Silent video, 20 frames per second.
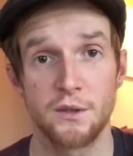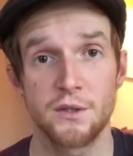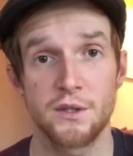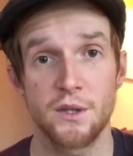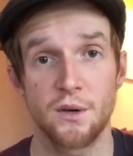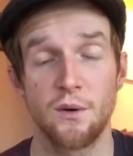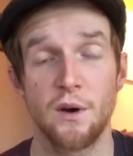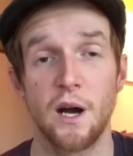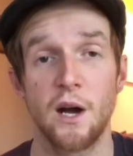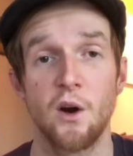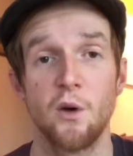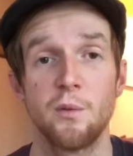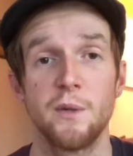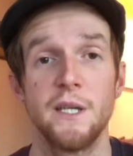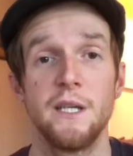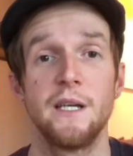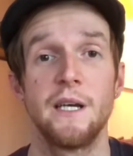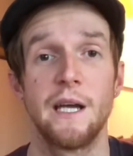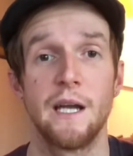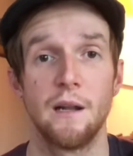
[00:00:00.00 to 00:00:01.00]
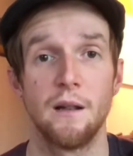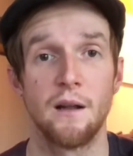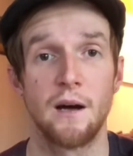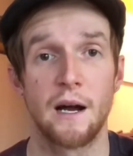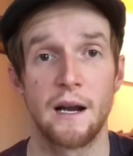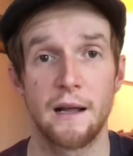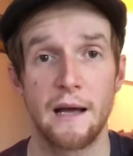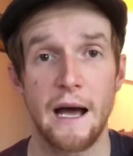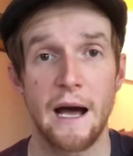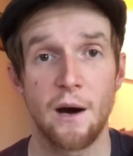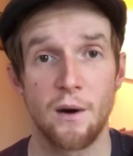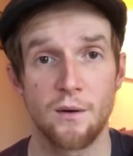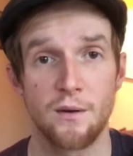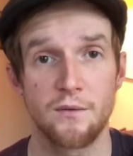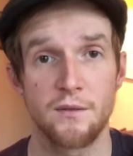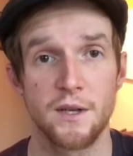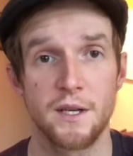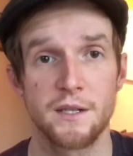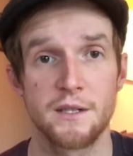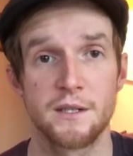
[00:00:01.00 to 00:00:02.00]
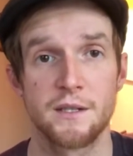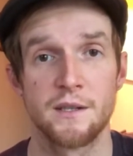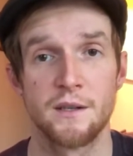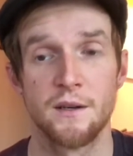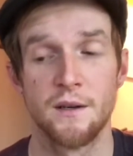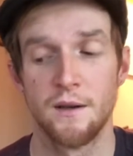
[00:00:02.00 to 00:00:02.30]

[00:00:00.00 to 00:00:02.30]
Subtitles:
So I hope that you get a lot out of this.